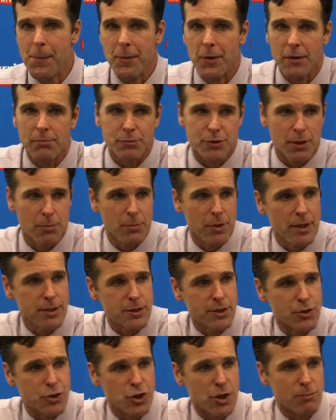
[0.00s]
Nope, some
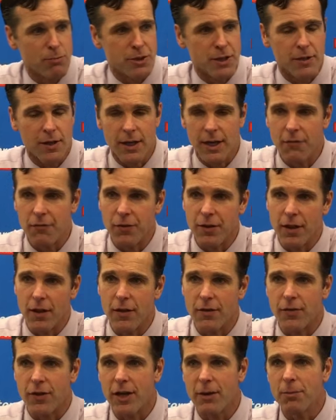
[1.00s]
nights it jumps in the net for the
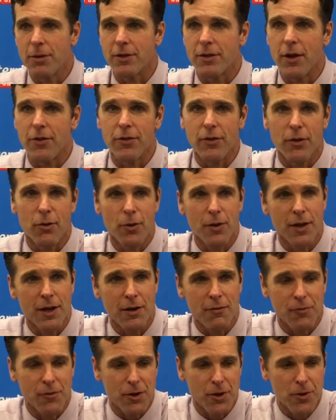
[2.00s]
other team and it doesn't go in the
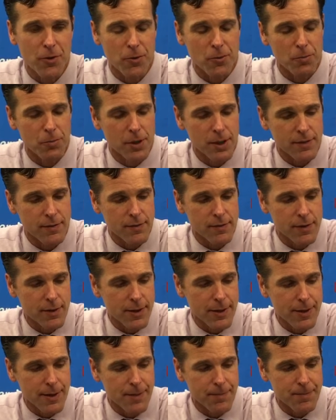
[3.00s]
net for you, but
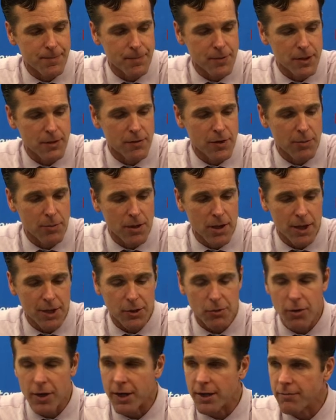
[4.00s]
give them a
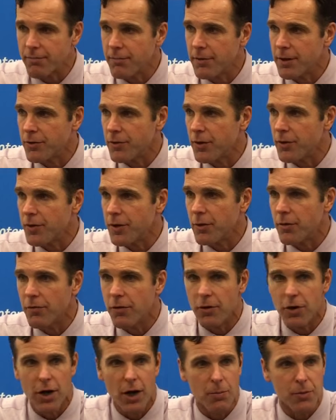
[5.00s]
lot of credit. They were
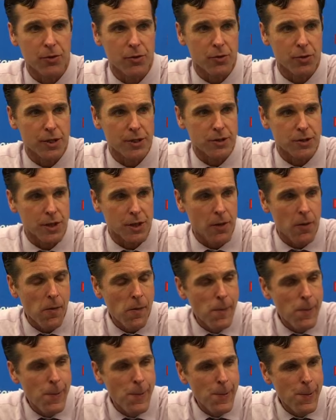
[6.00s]
very opportunistic.
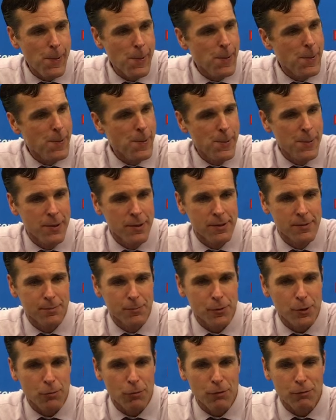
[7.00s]

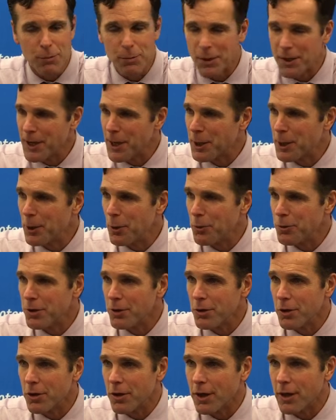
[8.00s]
Right from the get-go, it
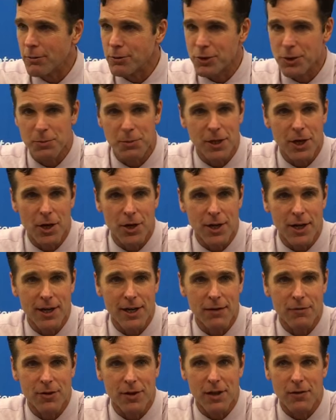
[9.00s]
wasn't like it was going to be our
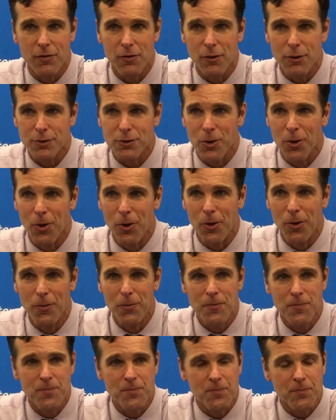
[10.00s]
night after that first goal.
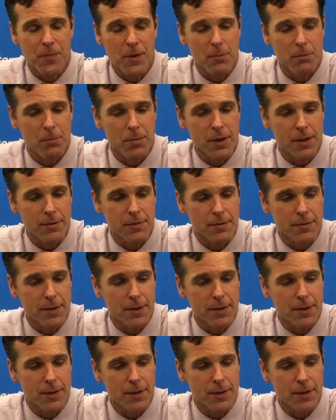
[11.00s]
But,